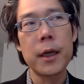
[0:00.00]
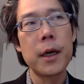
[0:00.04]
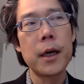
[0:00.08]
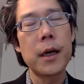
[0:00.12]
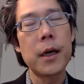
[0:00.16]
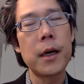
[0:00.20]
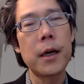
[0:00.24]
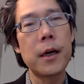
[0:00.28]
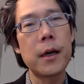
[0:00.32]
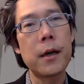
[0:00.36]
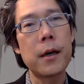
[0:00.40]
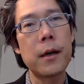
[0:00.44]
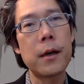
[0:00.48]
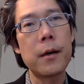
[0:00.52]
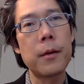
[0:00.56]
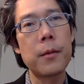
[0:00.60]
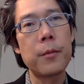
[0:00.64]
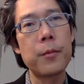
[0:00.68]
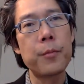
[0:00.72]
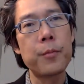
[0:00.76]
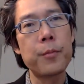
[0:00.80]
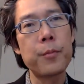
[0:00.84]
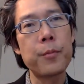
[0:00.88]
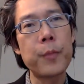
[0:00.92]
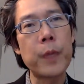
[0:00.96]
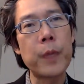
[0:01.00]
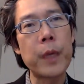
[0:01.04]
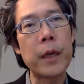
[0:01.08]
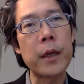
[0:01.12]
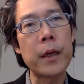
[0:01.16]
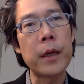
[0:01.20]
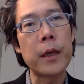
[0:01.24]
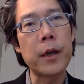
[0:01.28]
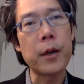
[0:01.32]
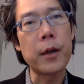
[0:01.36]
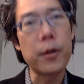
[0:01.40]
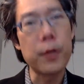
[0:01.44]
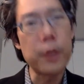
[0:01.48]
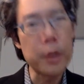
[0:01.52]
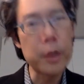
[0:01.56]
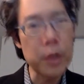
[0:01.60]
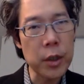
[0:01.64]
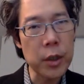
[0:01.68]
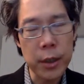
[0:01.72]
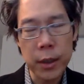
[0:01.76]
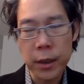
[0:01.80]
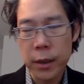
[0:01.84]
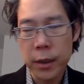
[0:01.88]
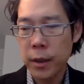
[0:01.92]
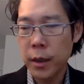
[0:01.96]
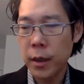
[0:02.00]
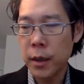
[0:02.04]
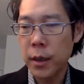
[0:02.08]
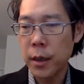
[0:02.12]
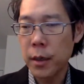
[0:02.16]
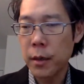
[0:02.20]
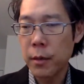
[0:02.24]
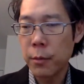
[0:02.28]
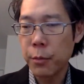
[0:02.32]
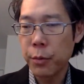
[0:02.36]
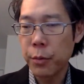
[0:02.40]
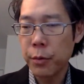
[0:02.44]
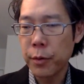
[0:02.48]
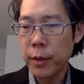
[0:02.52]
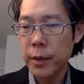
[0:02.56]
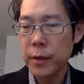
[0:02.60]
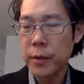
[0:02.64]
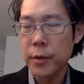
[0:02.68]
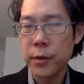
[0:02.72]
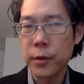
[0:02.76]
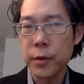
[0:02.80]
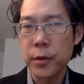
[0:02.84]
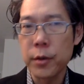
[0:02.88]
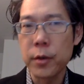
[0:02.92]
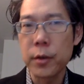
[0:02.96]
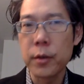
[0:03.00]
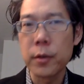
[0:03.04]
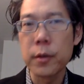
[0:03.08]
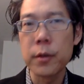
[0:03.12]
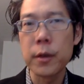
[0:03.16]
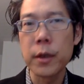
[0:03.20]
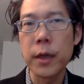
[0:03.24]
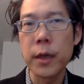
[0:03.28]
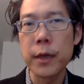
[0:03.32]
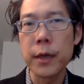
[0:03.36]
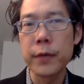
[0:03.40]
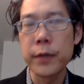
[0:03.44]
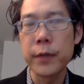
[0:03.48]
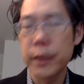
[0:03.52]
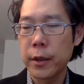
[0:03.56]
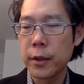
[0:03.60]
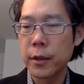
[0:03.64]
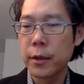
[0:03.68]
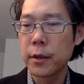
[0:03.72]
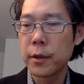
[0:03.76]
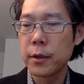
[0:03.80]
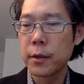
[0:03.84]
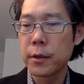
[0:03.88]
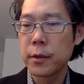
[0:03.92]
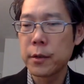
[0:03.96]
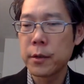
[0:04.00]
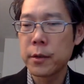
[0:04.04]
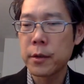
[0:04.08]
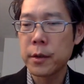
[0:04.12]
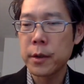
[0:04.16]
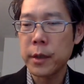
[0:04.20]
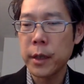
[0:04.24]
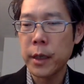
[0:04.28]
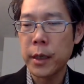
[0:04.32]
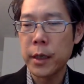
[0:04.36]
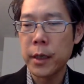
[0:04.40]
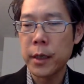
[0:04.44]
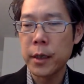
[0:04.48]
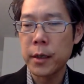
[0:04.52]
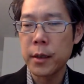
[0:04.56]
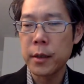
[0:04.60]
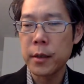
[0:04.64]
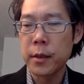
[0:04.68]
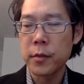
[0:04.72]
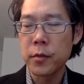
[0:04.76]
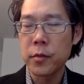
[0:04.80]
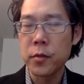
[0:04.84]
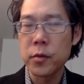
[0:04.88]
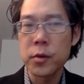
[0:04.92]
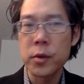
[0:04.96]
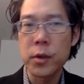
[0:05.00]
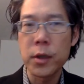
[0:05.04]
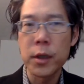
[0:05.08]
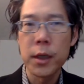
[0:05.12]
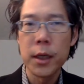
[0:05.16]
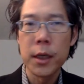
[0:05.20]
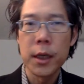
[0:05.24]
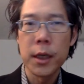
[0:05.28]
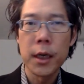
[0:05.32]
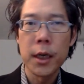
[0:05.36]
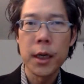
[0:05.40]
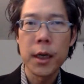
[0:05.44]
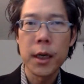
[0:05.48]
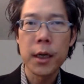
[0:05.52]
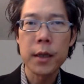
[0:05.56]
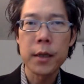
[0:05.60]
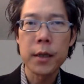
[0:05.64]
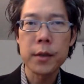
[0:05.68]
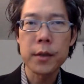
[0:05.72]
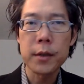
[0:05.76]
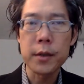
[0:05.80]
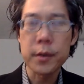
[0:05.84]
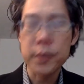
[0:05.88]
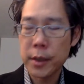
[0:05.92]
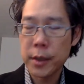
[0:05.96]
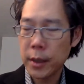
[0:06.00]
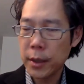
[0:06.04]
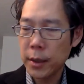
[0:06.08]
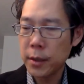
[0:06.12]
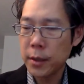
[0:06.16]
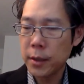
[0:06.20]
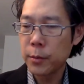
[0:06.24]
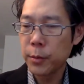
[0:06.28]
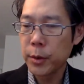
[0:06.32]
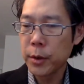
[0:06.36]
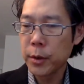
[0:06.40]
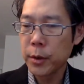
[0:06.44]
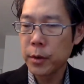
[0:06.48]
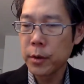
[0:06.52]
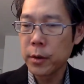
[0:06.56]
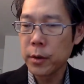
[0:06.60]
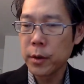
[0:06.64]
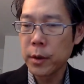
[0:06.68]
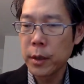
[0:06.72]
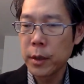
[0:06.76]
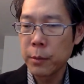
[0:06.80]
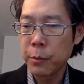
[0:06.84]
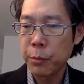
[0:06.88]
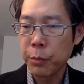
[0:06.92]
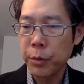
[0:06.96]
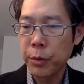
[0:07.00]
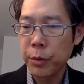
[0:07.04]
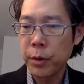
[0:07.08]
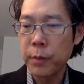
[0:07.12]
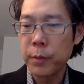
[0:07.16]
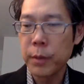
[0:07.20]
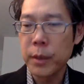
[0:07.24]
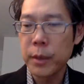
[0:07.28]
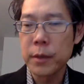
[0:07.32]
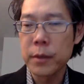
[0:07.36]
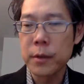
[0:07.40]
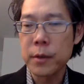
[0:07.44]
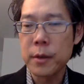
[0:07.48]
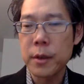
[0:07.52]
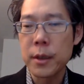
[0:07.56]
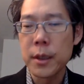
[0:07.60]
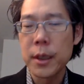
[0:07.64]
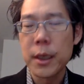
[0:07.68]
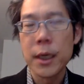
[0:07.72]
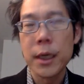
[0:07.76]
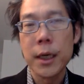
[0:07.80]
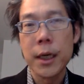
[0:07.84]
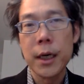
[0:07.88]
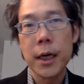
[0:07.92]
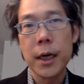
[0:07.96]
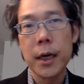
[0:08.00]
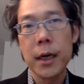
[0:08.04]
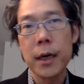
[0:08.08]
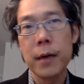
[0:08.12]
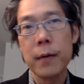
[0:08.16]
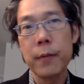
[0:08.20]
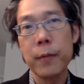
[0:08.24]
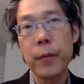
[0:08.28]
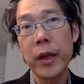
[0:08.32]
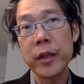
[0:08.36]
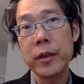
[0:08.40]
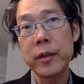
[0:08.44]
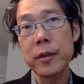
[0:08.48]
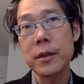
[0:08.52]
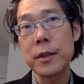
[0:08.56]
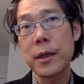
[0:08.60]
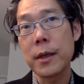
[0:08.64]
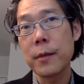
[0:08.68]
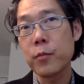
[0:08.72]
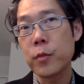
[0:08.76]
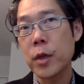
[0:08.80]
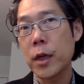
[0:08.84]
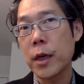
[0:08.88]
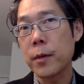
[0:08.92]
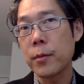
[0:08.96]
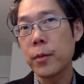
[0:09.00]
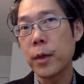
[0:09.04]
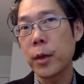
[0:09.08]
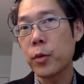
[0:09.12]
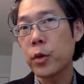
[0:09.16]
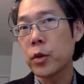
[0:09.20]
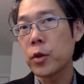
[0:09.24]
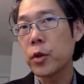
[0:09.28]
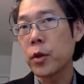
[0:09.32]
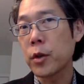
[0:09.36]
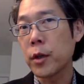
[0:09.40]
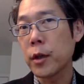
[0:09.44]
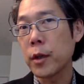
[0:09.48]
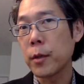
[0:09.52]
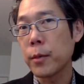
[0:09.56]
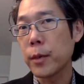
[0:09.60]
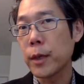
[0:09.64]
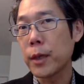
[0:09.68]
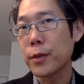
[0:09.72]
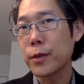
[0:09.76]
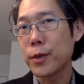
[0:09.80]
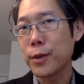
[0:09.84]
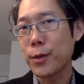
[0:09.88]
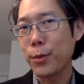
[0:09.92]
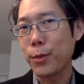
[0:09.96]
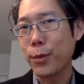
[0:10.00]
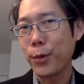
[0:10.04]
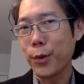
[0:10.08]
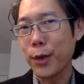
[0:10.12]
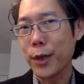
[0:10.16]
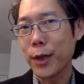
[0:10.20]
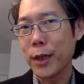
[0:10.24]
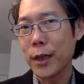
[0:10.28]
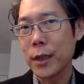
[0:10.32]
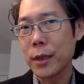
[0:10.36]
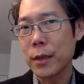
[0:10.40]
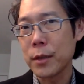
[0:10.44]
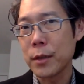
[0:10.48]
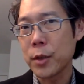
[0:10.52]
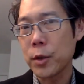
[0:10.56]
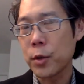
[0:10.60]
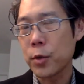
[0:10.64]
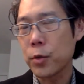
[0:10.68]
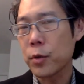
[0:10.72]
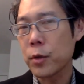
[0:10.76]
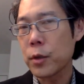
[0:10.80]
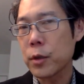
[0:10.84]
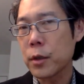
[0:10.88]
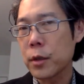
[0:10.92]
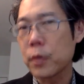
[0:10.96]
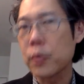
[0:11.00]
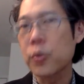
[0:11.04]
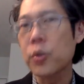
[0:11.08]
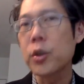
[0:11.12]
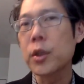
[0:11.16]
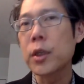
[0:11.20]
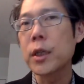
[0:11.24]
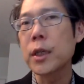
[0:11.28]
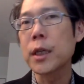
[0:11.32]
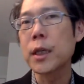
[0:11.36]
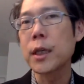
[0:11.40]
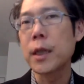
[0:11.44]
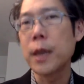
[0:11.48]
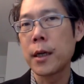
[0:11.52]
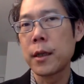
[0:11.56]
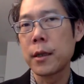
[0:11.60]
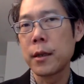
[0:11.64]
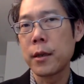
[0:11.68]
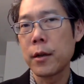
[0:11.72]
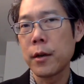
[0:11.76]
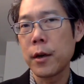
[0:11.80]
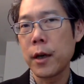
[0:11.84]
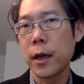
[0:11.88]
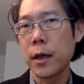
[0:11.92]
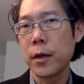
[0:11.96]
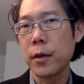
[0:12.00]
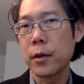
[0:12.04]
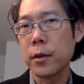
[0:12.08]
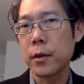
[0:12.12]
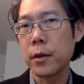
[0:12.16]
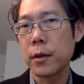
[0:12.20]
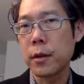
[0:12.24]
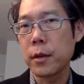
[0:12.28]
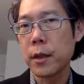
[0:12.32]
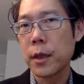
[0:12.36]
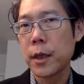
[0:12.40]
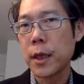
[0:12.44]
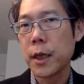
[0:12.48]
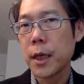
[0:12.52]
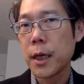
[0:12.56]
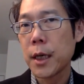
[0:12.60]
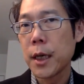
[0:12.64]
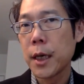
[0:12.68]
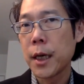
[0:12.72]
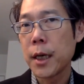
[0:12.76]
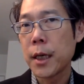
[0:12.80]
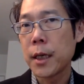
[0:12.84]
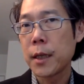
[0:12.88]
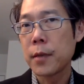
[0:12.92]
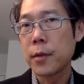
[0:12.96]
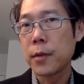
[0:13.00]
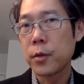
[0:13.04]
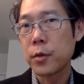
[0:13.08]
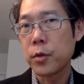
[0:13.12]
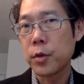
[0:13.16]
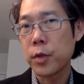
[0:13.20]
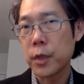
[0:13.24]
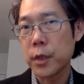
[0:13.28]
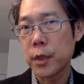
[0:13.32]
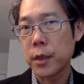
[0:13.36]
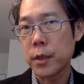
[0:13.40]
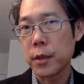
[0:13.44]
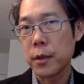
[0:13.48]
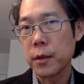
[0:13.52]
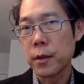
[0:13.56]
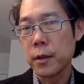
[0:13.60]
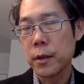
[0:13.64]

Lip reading: encouraging parental livelihoods and sustainable employment, at the same time that we're talking about supporting children's learning and their health and nutrition.